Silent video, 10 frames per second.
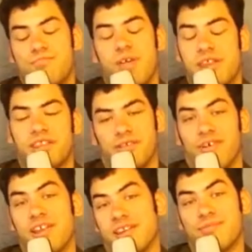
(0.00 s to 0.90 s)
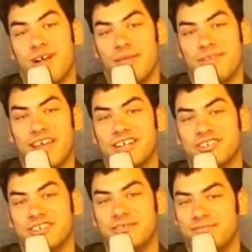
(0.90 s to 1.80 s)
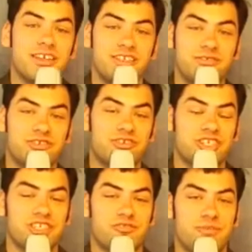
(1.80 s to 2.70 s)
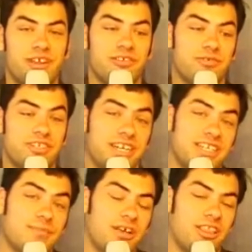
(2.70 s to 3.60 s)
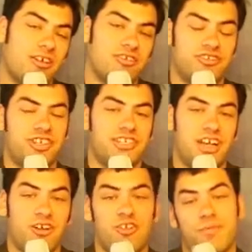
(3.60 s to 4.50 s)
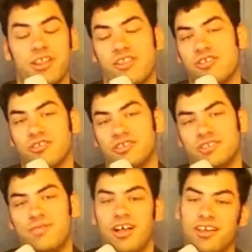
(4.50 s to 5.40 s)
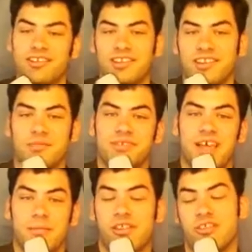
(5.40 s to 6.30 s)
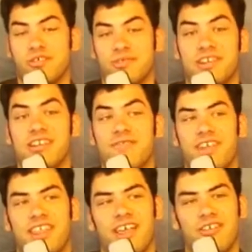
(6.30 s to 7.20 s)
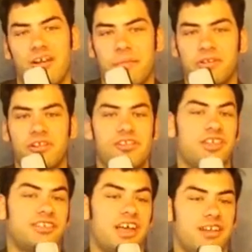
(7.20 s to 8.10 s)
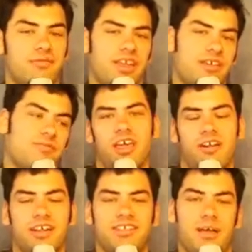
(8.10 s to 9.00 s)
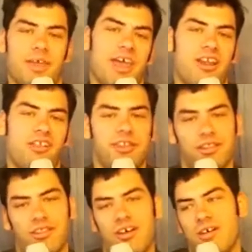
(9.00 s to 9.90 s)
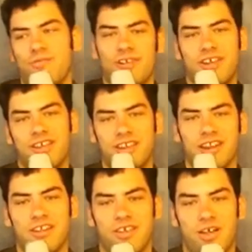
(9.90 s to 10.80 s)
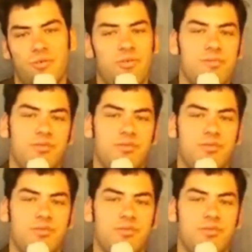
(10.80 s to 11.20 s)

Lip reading: Basically racist problems, actually. Jewish Christians were being rejected by the larger Gentile group in the church as well, since sometimes the Jews were significantly outnumbered and the Gentiles were like, great job, you had all this law and what good did it do you? We